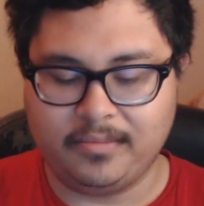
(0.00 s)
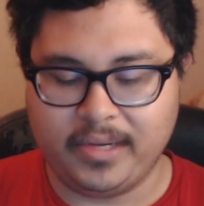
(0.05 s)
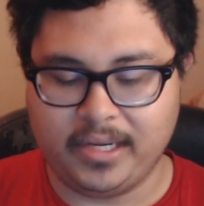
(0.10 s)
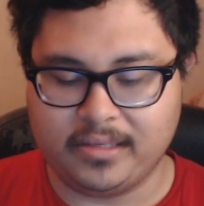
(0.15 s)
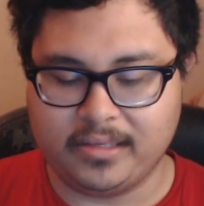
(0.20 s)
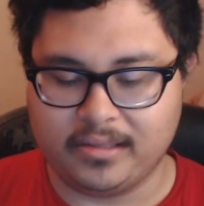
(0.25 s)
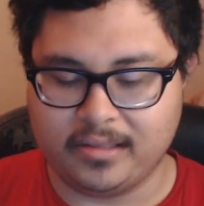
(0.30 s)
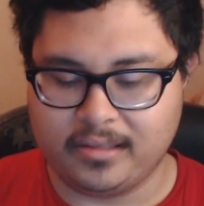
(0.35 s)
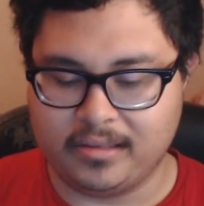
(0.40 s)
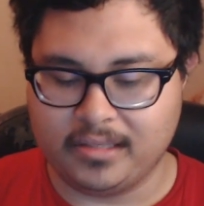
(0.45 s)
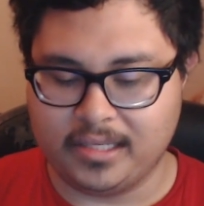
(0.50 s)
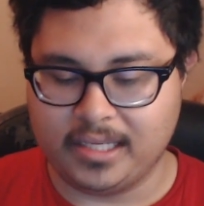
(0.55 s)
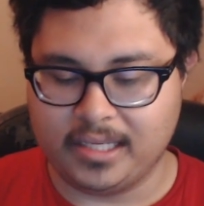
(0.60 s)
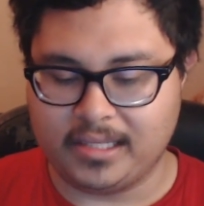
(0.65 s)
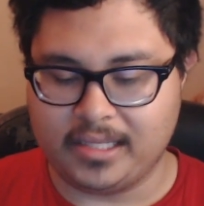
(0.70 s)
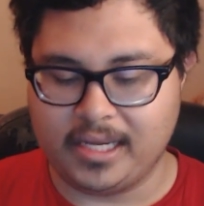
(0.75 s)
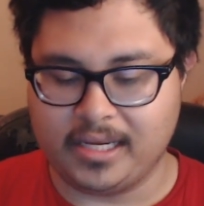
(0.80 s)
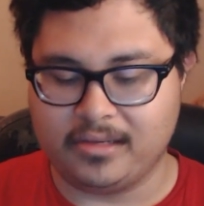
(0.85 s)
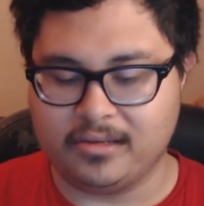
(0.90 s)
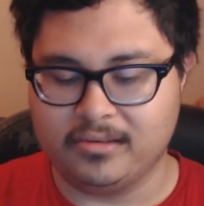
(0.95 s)
and Patreon, all
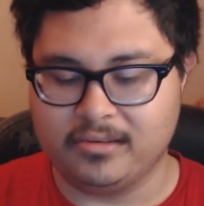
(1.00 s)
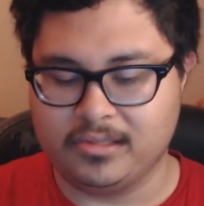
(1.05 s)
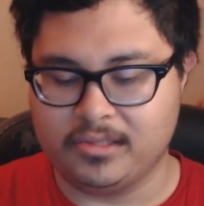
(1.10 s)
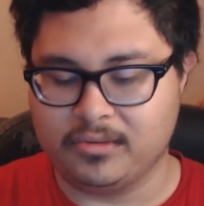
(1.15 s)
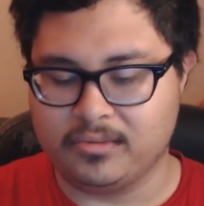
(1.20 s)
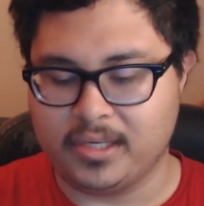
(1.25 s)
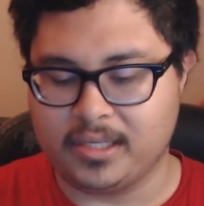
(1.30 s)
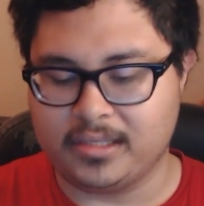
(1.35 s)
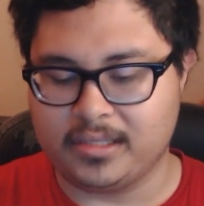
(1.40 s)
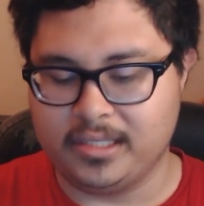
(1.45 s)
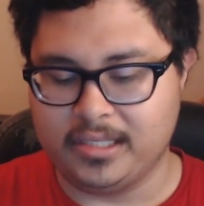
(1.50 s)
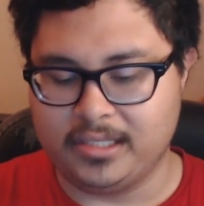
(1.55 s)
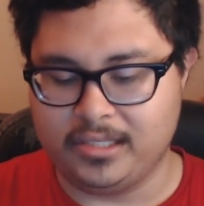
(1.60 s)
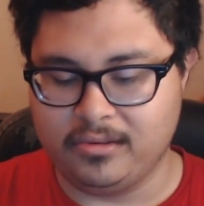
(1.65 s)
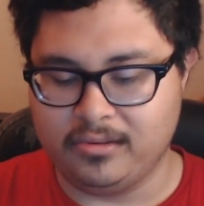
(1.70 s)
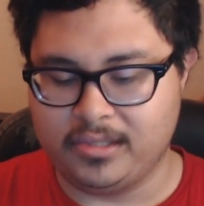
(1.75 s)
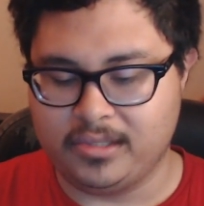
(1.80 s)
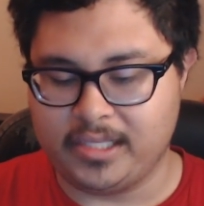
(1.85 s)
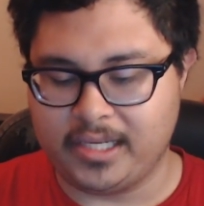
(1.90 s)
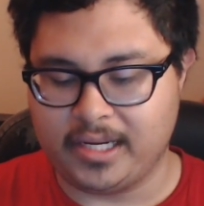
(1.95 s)
that goes directly
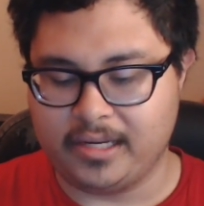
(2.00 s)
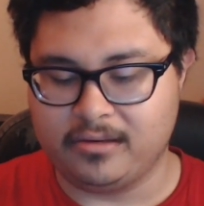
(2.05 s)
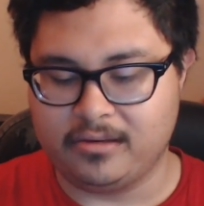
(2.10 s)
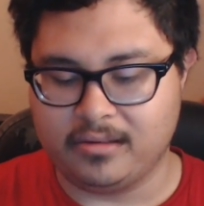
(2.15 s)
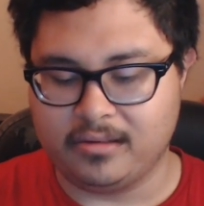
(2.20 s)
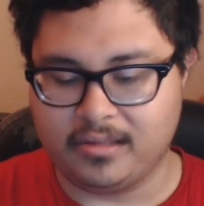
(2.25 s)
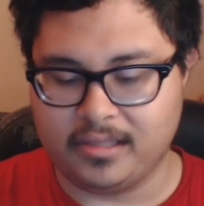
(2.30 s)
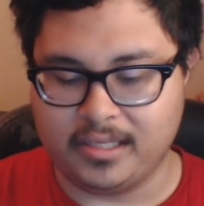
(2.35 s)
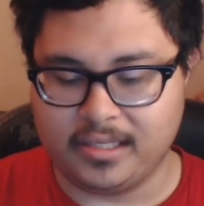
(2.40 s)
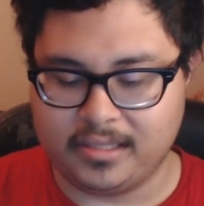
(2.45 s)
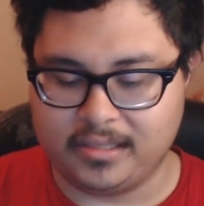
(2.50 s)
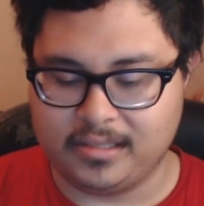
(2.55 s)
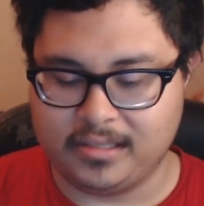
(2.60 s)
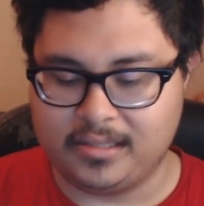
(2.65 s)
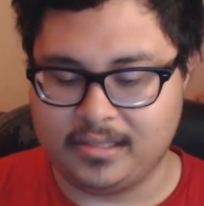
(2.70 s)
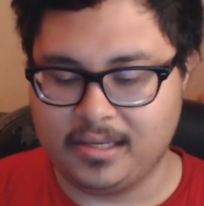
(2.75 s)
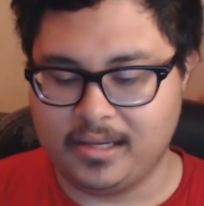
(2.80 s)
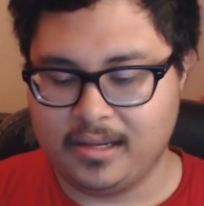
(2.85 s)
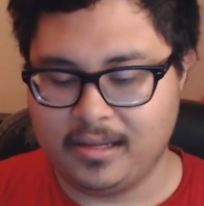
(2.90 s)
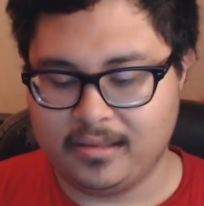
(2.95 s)
to channel
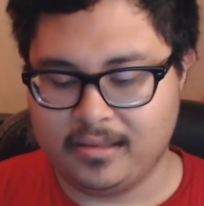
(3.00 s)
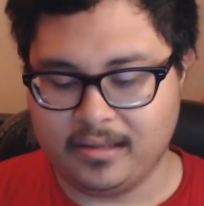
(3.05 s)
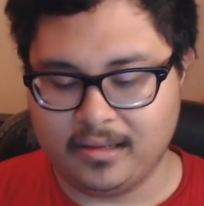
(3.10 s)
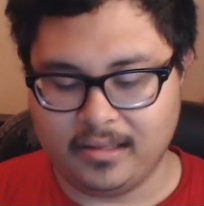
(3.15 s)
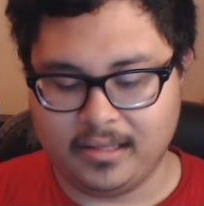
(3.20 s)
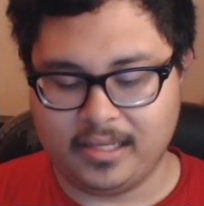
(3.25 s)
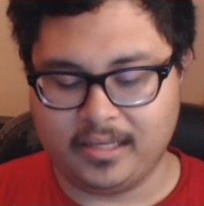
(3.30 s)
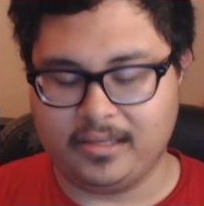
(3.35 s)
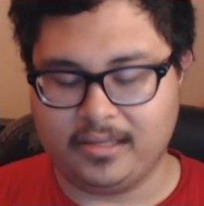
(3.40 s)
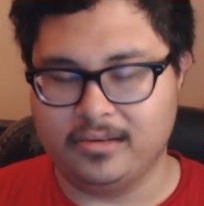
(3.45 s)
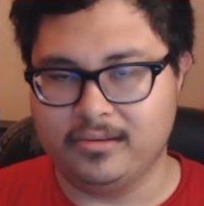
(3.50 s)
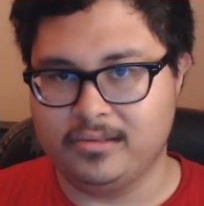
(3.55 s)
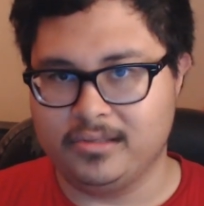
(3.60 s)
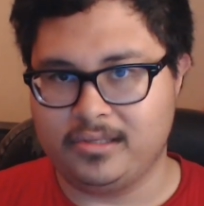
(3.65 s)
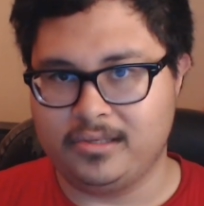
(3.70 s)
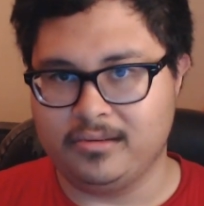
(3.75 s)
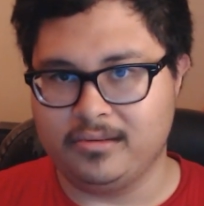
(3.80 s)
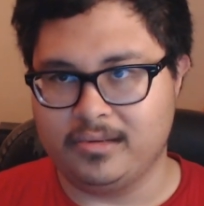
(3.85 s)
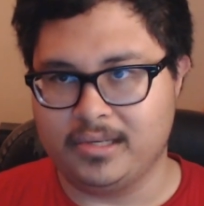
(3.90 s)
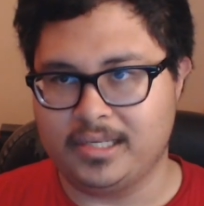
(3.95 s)
things. None of that
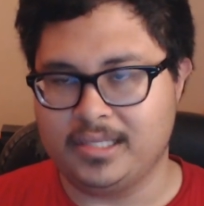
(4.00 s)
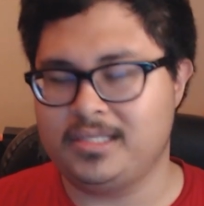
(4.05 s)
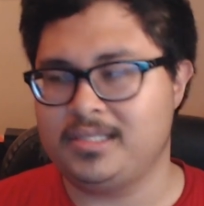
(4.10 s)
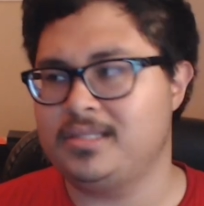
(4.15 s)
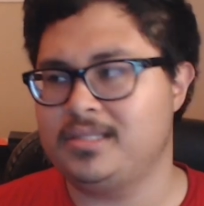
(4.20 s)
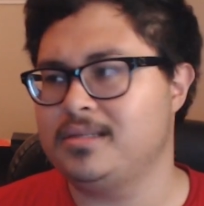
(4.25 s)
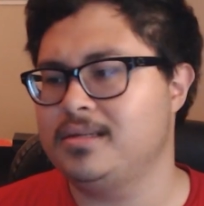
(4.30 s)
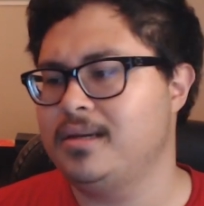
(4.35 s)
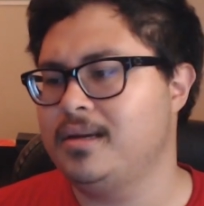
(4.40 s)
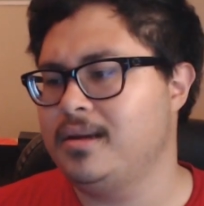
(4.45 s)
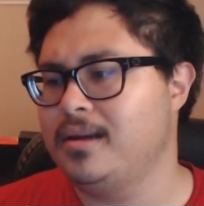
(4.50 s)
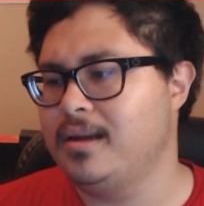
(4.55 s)
goes to us.